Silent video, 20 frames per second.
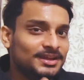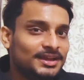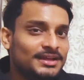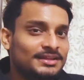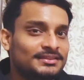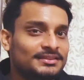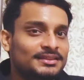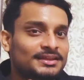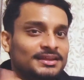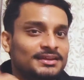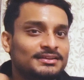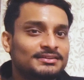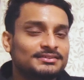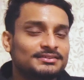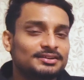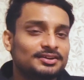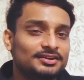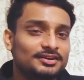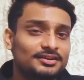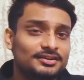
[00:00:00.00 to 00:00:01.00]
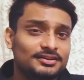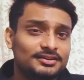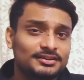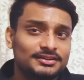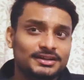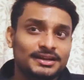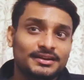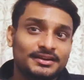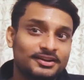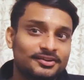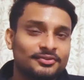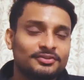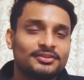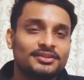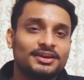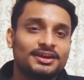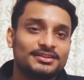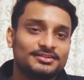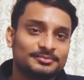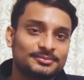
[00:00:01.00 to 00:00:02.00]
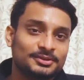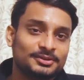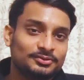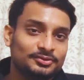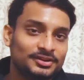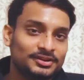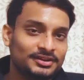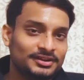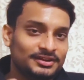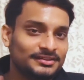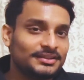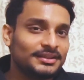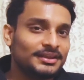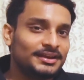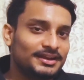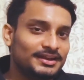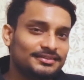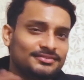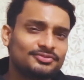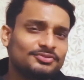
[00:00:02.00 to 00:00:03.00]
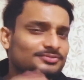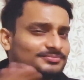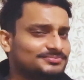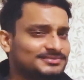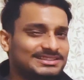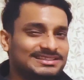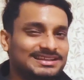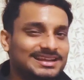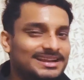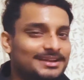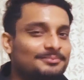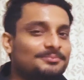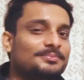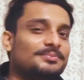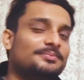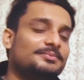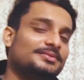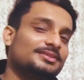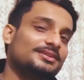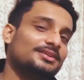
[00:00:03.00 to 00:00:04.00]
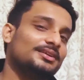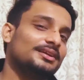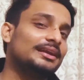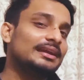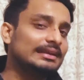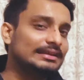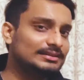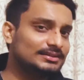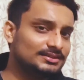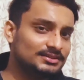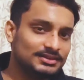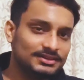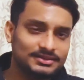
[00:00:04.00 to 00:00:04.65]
and then uh, later on they asked me to return the index so I eh,